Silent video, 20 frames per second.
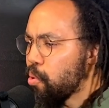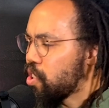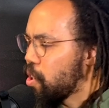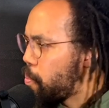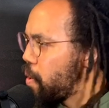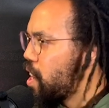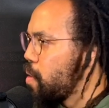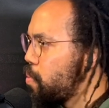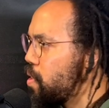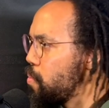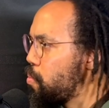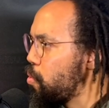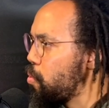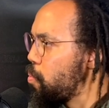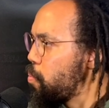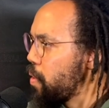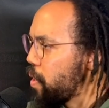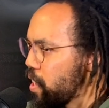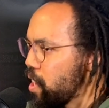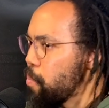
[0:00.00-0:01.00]
to pay
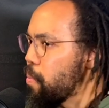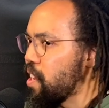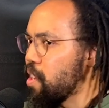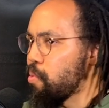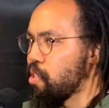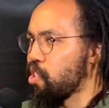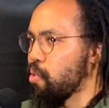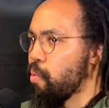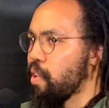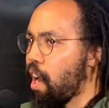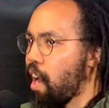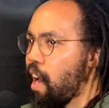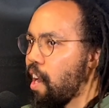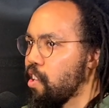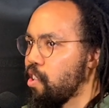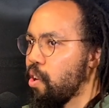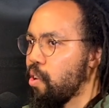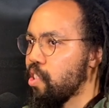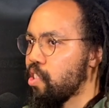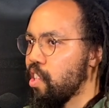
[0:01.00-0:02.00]
people, being in a position where,
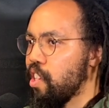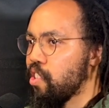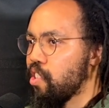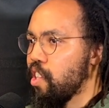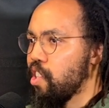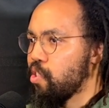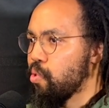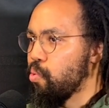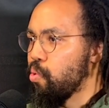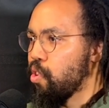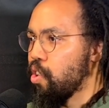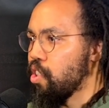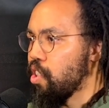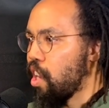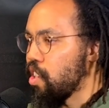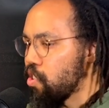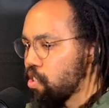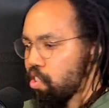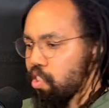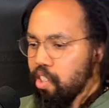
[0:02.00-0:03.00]
you know, it's all good
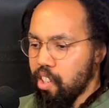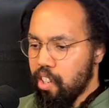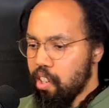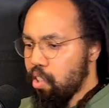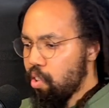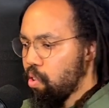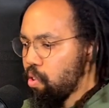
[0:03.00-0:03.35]
as